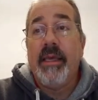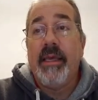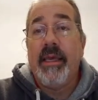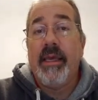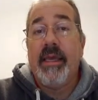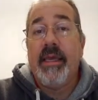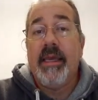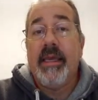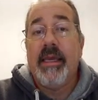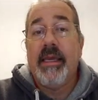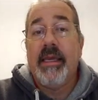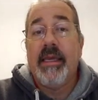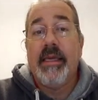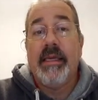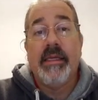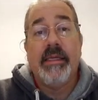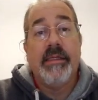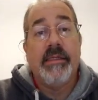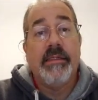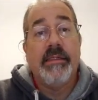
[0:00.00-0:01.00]

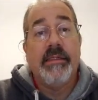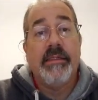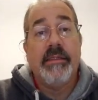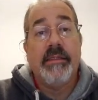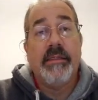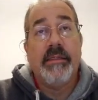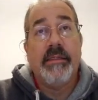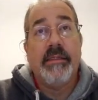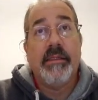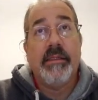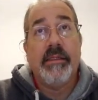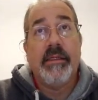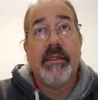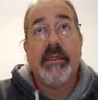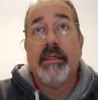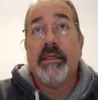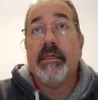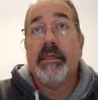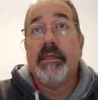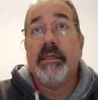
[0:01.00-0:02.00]
And
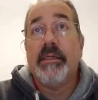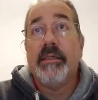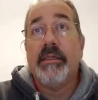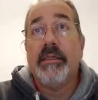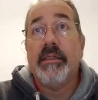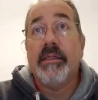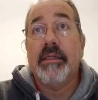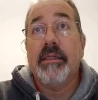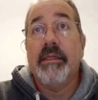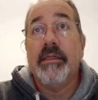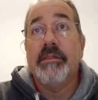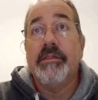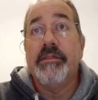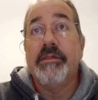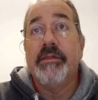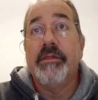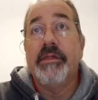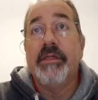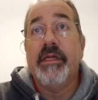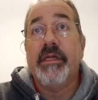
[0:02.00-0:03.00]

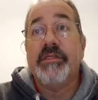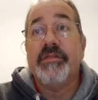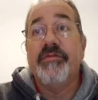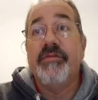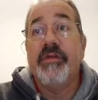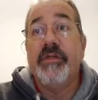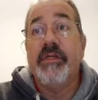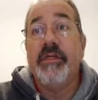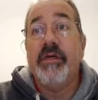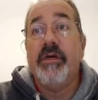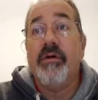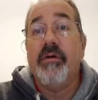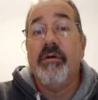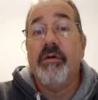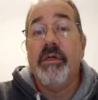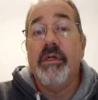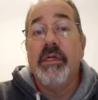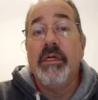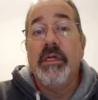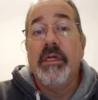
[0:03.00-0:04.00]
until the next video,